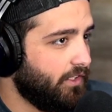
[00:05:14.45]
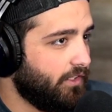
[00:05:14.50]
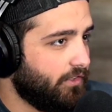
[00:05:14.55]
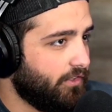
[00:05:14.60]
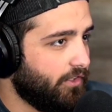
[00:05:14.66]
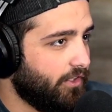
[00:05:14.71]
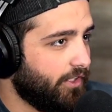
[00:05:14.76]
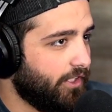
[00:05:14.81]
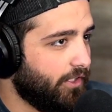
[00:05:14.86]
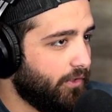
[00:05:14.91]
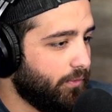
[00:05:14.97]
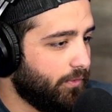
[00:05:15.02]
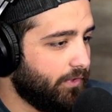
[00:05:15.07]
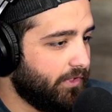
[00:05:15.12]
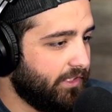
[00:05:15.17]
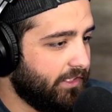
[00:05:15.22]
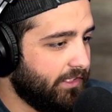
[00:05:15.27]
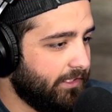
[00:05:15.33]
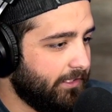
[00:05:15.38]

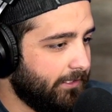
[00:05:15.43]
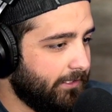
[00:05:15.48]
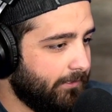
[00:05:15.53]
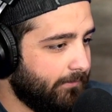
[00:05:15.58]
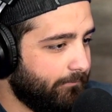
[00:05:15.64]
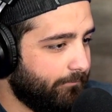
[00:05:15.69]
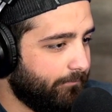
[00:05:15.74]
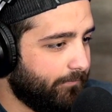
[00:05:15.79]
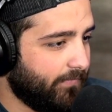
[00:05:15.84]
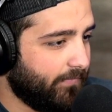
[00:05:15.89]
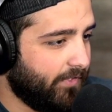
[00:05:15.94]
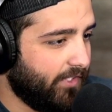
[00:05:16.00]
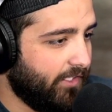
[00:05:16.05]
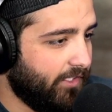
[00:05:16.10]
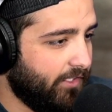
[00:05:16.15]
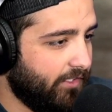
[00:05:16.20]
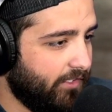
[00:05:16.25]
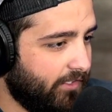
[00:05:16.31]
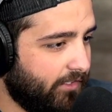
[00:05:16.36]
And
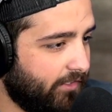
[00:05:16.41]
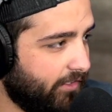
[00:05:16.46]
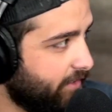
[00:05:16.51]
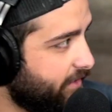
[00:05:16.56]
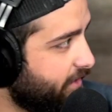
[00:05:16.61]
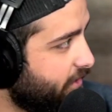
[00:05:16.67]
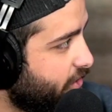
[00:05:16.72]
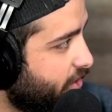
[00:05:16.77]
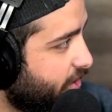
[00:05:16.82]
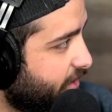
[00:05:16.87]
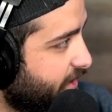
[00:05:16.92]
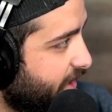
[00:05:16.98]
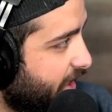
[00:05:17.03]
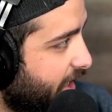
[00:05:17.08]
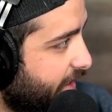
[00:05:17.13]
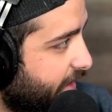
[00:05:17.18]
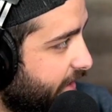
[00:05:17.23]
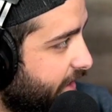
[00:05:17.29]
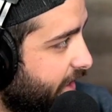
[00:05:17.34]
this is just
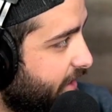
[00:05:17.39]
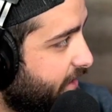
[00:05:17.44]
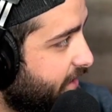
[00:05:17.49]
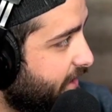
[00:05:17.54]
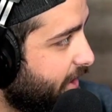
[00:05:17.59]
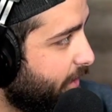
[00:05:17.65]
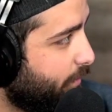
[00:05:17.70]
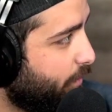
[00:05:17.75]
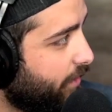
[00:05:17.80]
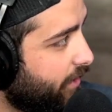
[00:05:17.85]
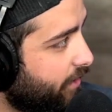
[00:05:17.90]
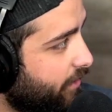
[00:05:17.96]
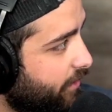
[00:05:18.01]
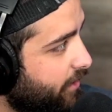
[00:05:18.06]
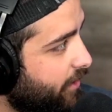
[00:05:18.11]
not the case anymore.